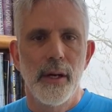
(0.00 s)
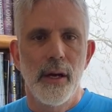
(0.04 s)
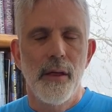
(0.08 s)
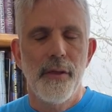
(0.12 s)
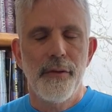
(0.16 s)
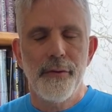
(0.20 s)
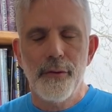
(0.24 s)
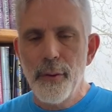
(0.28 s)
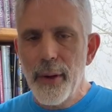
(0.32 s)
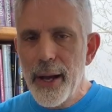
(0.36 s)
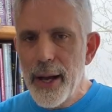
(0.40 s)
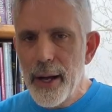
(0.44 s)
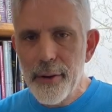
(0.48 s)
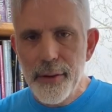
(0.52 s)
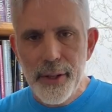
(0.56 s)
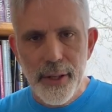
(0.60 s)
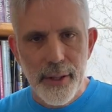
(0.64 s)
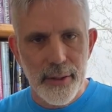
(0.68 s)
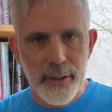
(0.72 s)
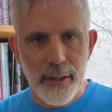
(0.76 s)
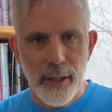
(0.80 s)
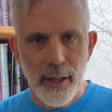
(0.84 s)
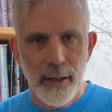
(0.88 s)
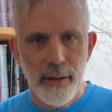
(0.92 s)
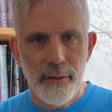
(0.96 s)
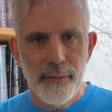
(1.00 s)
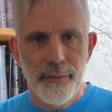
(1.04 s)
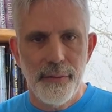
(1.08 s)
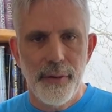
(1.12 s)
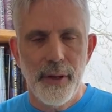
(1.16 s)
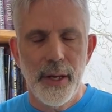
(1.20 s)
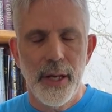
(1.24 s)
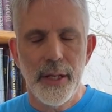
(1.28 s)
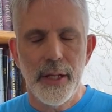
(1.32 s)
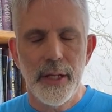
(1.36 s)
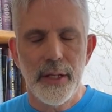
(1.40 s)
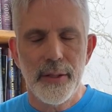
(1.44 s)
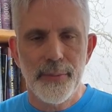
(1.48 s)
Throughout his life,
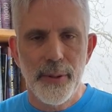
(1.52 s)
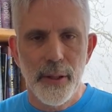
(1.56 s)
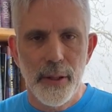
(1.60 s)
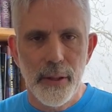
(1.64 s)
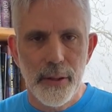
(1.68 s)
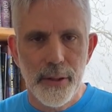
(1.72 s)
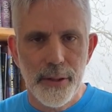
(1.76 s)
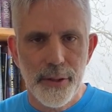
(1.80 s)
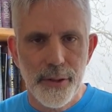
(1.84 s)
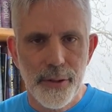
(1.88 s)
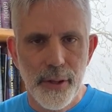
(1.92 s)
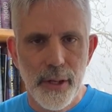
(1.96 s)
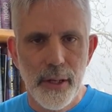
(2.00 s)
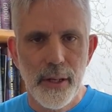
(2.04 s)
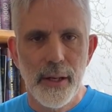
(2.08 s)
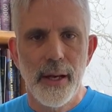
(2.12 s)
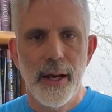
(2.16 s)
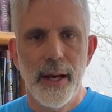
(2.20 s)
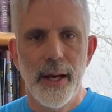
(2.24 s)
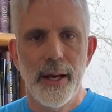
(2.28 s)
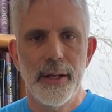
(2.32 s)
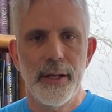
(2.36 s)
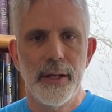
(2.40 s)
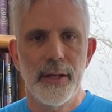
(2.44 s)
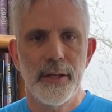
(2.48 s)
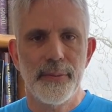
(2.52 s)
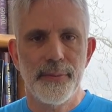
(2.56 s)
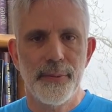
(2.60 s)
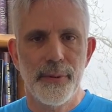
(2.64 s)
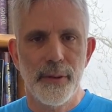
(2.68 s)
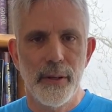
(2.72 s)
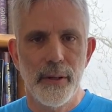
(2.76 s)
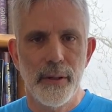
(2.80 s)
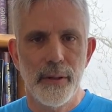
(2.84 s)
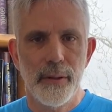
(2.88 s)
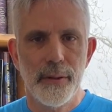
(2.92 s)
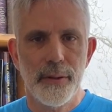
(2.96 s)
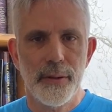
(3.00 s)
in his poetry and his
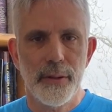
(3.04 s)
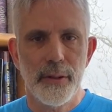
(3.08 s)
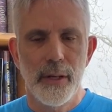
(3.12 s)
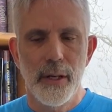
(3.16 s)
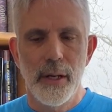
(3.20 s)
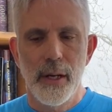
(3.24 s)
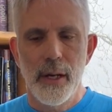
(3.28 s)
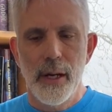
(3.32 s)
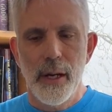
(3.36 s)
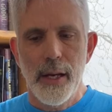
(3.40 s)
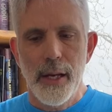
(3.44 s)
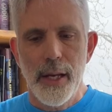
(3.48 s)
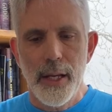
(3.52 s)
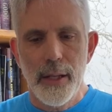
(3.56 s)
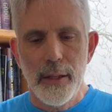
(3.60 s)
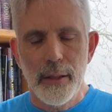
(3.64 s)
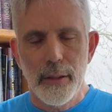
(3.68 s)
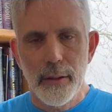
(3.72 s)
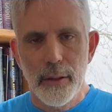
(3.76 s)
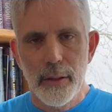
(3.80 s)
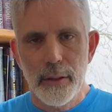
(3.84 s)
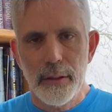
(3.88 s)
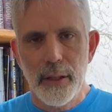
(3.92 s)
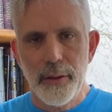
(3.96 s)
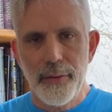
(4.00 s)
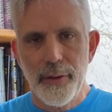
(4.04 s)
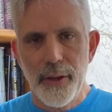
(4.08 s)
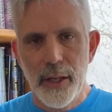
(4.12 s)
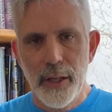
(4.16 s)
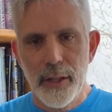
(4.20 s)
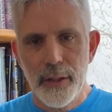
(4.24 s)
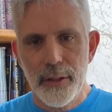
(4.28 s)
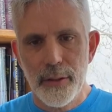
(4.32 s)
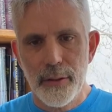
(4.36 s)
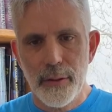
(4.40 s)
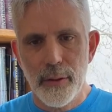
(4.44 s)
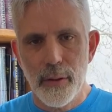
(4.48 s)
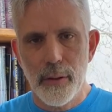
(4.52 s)
prose, he looked at the
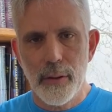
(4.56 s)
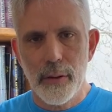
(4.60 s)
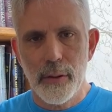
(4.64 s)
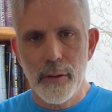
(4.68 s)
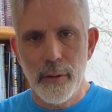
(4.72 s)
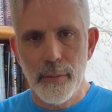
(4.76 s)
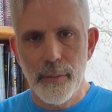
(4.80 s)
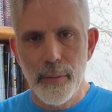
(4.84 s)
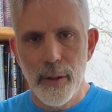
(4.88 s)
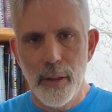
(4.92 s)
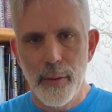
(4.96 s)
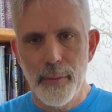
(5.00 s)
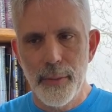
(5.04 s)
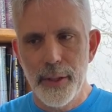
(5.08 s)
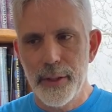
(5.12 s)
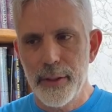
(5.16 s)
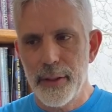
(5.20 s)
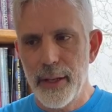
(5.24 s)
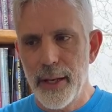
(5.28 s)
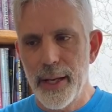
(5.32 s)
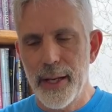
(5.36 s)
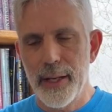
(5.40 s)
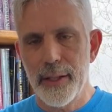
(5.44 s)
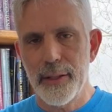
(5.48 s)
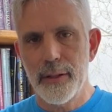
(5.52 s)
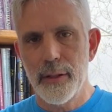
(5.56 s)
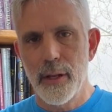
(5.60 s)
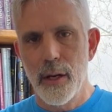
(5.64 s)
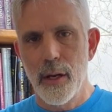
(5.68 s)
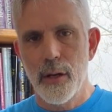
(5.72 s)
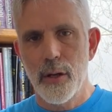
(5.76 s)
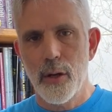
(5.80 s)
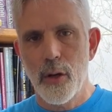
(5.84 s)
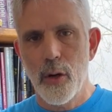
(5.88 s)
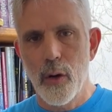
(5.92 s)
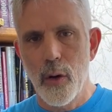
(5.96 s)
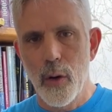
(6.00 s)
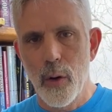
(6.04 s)
historical moment as
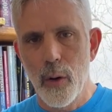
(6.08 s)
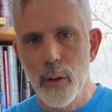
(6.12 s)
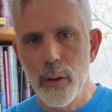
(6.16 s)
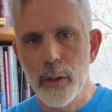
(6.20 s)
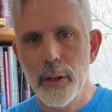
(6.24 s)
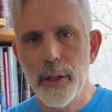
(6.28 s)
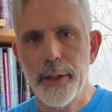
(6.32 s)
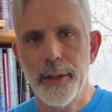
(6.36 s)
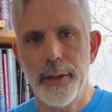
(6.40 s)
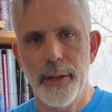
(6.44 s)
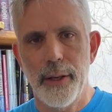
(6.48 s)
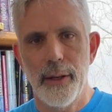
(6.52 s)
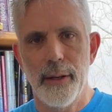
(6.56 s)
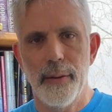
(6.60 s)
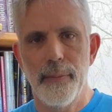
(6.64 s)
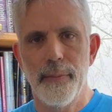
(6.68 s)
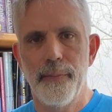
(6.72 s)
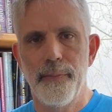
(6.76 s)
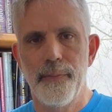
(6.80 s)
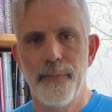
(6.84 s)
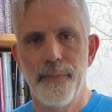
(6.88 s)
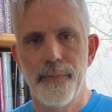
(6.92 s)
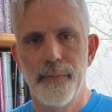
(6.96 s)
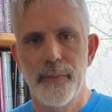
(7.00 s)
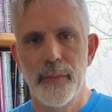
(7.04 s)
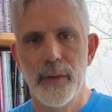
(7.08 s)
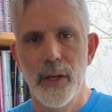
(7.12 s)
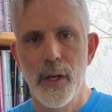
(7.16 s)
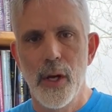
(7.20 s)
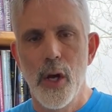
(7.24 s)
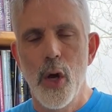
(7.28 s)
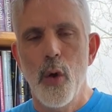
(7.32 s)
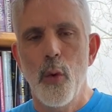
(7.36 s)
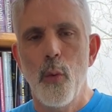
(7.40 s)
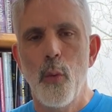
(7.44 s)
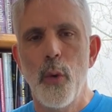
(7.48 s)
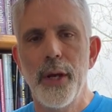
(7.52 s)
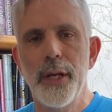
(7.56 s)
calling him.
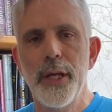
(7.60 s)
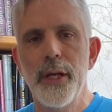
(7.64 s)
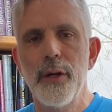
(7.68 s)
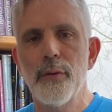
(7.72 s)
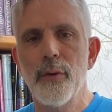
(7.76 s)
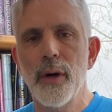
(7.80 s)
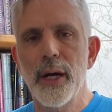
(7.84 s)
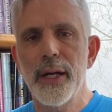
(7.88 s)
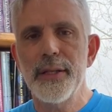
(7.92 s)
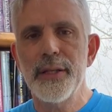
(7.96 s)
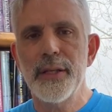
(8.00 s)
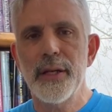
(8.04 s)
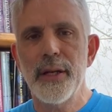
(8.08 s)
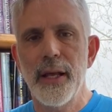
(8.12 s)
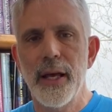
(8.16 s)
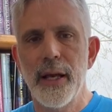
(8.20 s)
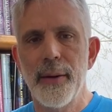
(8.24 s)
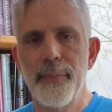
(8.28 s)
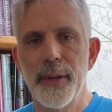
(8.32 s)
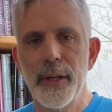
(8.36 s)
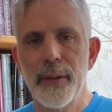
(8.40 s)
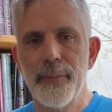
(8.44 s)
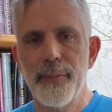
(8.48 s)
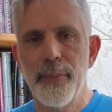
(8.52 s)
When he writes an epic